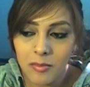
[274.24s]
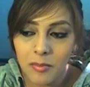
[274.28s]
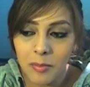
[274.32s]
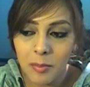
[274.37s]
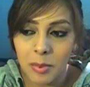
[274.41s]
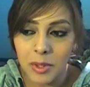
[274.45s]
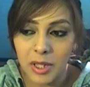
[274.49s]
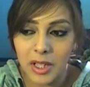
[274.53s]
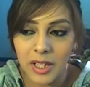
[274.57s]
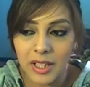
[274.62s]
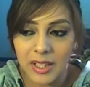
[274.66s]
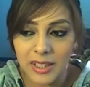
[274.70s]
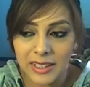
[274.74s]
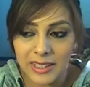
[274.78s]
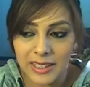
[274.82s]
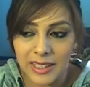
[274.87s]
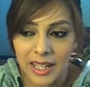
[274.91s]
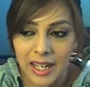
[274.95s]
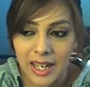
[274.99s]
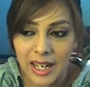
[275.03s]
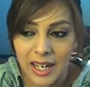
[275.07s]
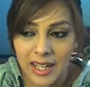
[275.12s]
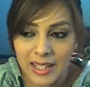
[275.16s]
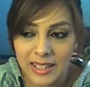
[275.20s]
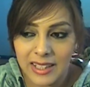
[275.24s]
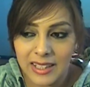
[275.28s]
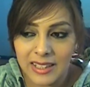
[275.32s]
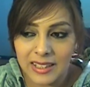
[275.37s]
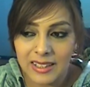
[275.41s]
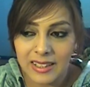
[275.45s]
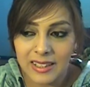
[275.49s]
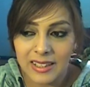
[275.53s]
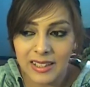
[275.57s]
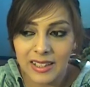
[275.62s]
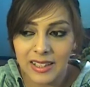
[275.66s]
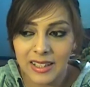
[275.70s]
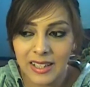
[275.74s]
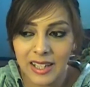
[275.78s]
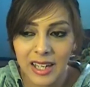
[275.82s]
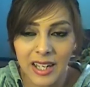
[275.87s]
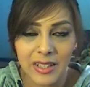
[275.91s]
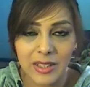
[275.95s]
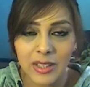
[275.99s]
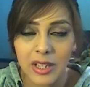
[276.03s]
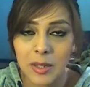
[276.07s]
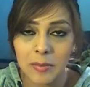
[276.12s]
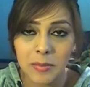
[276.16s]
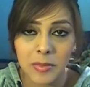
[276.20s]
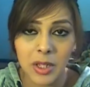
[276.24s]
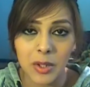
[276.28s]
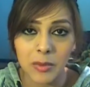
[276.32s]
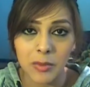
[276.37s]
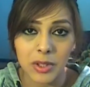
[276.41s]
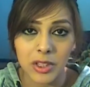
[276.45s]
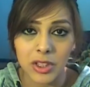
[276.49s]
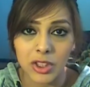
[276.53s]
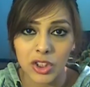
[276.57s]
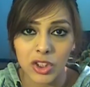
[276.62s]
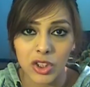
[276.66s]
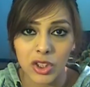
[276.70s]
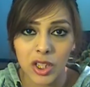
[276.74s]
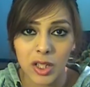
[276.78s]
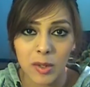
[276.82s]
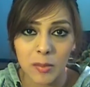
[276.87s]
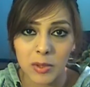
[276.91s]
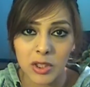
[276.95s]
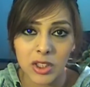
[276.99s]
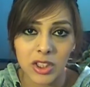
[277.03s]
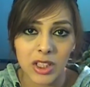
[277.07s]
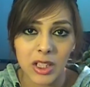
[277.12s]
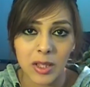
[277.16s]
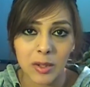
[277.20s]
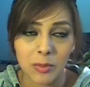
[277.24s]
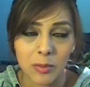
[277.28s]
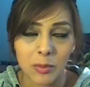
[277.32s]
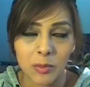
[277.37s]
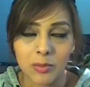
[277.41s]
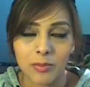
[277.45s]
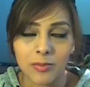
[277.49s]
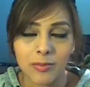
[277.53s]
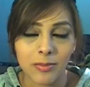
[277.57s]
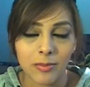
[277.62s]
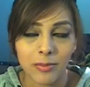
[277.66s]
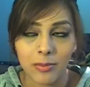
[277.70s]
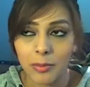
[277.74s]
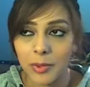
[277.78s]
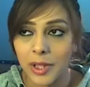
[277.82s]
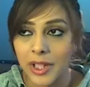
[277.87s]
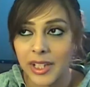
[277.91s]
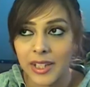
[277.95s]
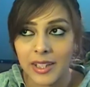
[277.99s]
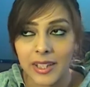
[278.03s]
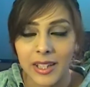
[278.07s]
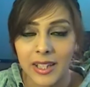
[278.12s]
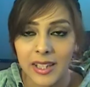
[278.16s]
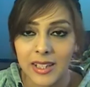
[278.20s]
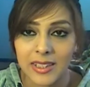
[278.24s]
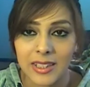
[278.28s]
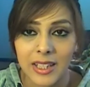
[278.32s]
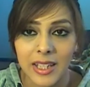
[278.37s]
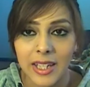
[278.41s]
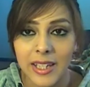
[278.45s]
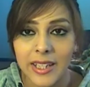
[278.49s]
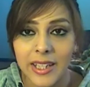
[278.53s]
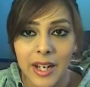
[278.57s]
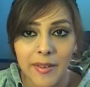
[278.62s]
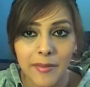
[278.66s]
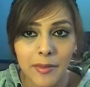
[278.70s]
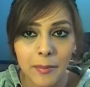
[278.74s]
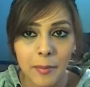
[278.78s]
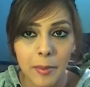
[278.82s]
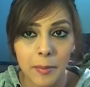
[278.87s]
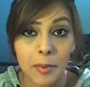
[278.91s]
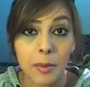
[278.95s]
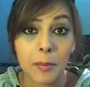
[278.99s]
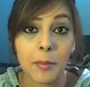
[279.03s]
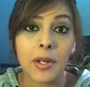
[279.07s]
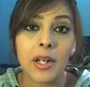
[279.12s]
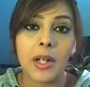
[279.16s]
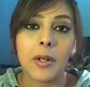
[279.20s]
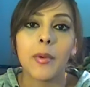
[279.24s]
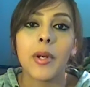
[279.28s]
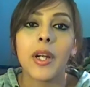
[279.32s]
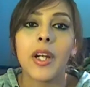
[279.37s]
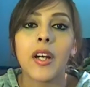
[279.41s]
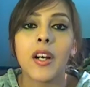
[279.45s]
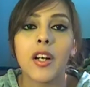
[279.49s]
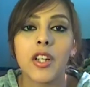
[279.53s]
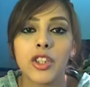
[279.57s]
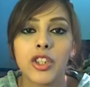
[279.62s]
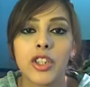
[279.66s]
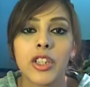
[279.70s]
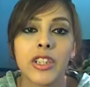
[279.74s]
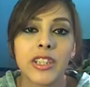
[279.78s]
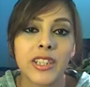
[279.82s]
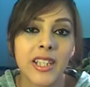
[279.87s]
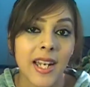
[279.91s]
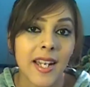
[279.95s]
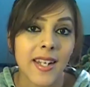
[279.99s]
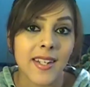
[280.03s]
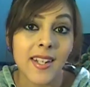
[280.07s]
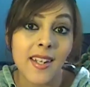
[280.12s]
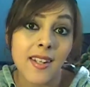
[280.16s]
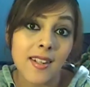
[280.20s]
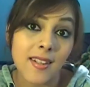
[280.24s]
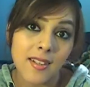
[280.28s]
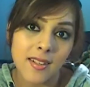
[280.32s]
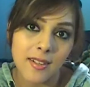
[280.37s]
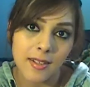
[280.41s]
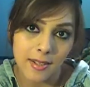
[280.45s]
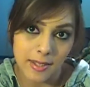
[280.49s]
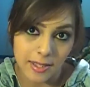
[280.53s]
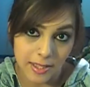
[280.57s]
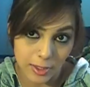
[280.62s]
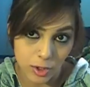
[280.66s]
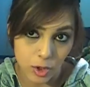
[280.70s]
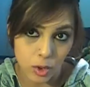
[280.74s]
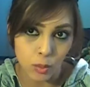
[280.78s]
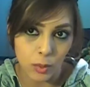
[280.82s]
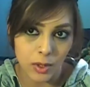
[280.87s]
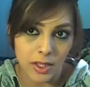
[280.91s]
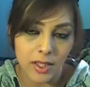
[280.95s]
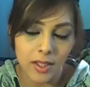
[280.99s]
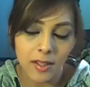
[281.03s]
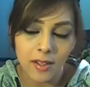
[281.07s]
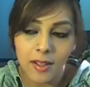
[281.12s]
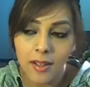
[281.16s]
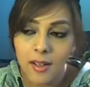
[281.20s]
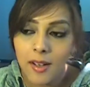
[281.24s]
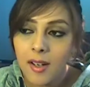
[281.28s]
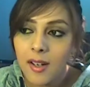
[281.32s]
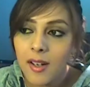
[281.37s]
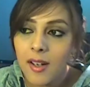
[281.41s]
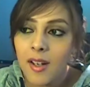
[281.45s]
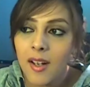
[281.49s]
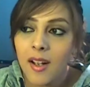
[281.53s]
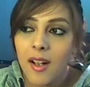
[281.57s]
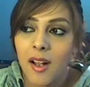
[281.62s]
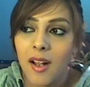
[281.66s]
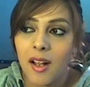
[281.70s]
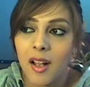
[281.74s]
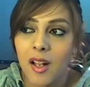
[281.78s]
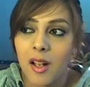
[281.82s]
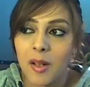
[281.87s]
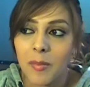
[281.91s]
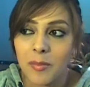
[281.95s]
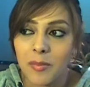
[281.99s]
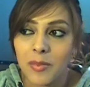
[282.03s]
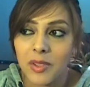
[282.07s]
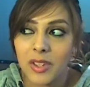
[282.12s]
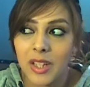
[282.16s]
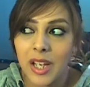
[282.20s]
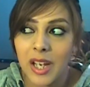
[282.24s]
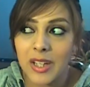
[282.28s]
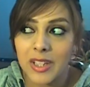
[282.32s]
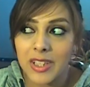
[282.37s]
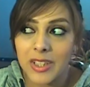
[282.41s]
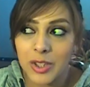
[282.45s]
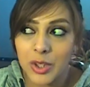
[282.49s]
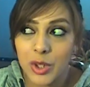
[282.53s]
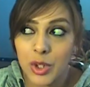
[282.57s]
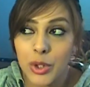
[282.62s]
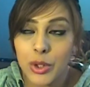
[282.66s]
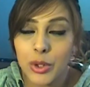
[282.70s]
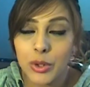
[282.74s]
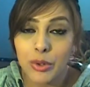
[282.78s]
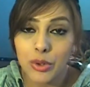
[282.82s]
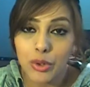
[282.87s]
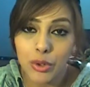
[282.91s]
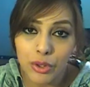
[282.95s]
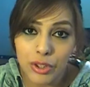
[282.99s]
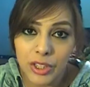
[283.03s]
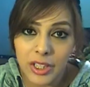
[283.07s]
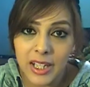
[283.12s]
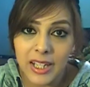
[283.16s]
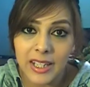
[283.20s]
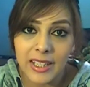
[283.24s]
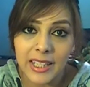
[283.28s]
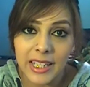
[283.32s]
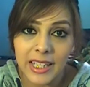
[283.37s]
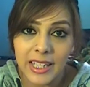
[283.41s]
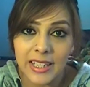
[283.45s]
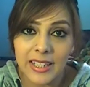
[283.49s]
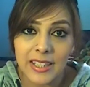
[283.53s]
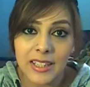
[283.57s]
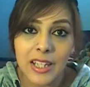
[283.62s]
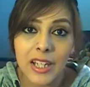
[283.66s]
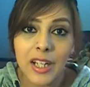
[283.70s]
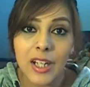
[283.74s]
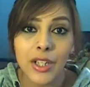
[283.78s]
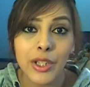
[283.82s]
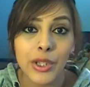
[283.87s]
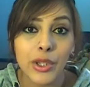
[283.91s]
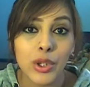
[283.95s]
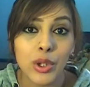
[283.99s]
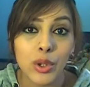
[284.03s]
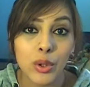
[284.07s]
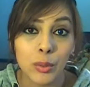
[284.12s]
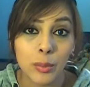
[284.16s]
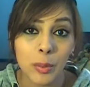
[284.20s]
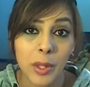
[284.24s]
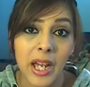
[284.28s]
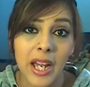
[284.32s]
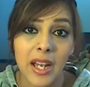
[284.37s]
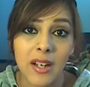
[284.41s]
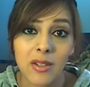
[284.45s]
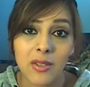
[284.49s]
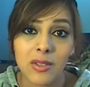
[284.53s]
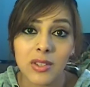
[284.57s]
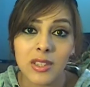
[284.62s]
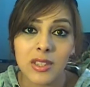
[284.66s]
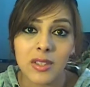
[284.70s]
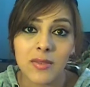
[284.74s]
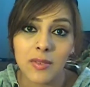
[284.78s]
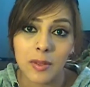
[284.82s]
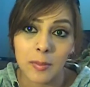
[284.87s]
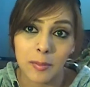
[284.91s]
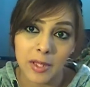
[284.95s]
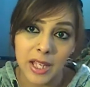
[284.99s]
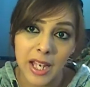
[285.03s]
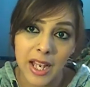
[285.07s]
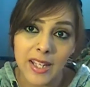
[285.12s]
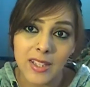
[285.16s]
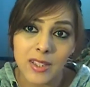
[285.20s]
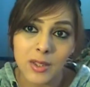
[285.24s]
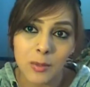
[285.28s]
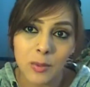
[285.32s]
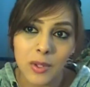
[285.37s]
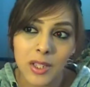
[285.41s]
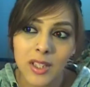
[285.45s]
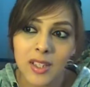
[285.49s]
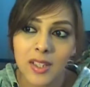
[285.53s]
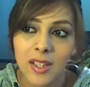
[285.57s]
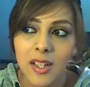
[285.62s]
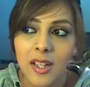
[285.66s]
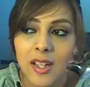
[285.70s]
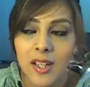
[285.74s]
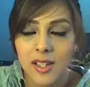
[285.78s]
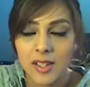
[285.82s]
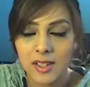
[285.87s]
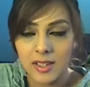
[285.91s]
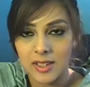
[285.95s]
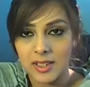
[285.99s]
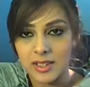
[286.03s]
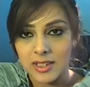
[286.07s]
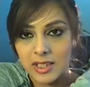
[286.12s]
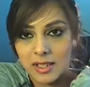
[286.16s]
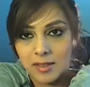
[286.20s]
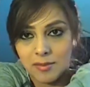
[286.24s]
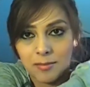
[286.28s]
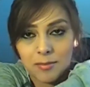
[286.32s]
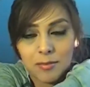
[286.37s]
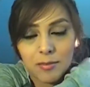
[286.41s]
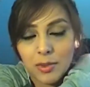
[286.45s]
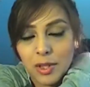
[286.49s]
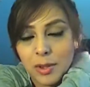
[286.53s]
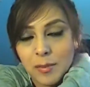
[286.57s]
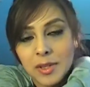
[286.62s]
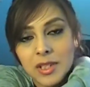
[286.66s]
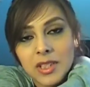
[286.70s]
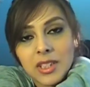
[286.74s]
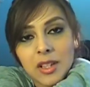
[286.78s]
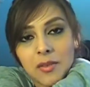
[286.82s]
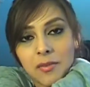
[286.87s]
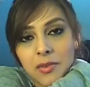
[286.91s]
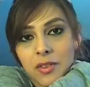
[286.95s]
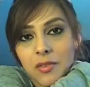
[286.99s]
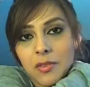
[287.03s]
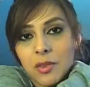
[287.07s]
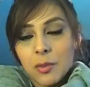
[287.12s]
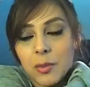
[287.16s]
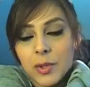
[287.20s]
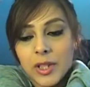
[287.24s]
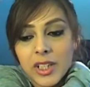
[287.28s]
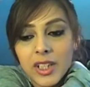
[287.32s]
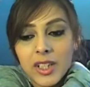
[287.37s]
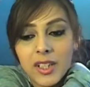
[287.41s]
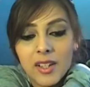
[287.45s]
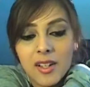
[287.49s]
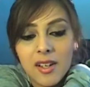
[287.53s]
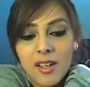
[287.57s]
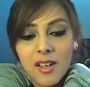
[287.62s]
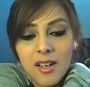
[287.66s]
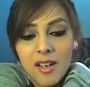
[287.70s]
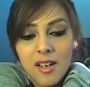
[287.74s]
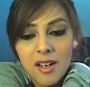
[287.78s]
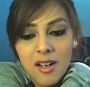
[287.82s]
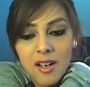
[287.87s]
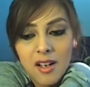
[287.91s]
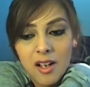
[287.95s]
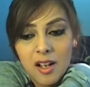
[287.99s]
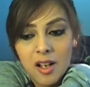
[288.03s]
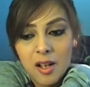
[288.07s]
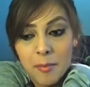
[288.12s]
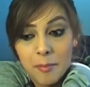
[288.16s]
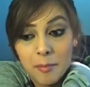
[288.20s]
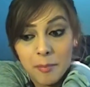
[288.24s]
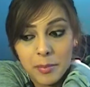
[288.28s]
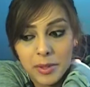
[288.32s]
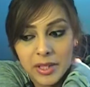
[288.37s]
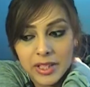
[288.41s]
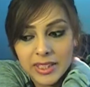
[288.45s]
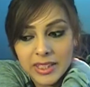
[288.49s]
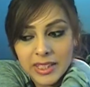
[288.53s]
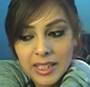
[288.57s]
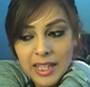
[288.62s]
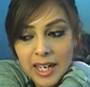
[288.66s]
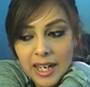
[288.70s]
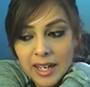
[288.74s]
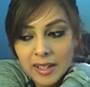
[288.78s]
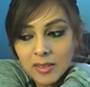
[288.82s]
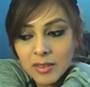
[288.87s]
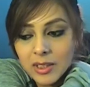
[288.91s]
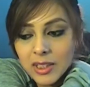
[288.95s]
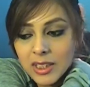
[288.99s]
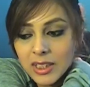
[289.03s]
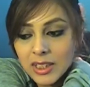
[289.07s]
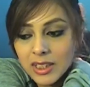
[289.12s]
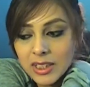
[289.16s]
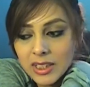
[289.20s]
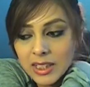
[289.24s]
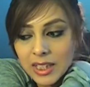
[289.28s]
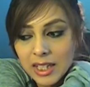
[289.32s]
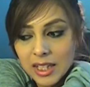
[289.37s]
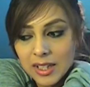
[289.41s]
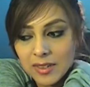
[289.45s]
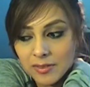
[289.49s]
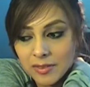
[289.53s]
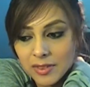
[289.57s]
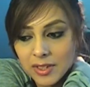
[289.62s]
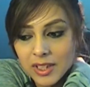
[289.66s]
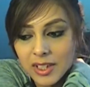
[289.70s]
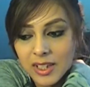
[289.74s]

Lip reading: But yeah, I think I'm not really sure how much I weighed. Like I said, I can't remember, but I weigh 110 this week. I do know that I gained 2 pounds from last week because I weigh myself every week. But yeah, I've